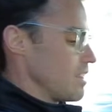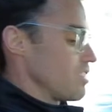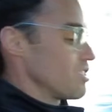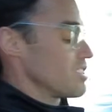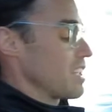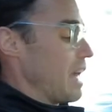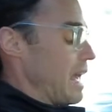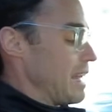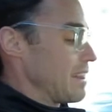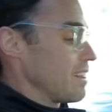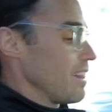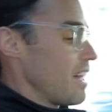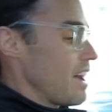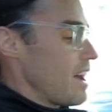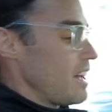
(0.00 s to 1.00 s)
and there's a
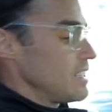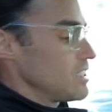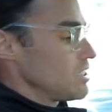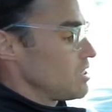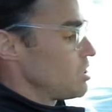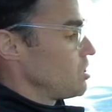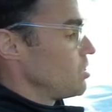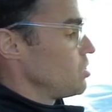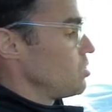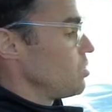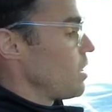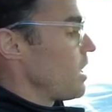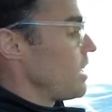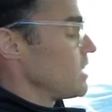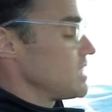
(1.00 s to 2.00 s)
lot
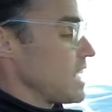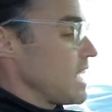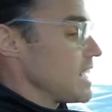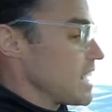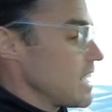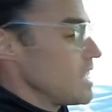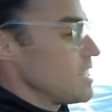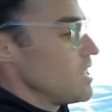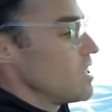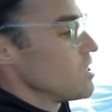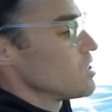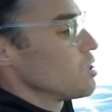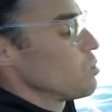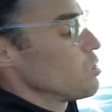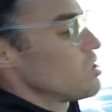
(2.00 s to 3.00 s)
to take in here.
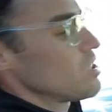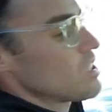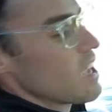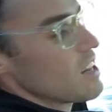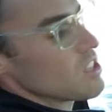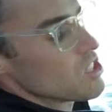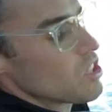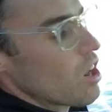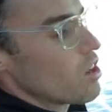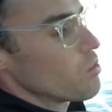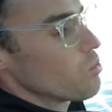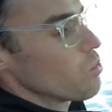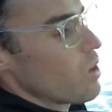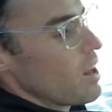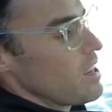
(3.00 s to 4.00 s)
So we'll just kind of start
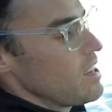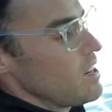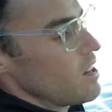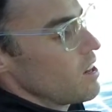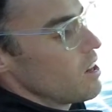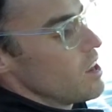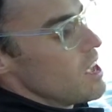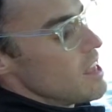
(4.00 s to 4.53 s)
right here.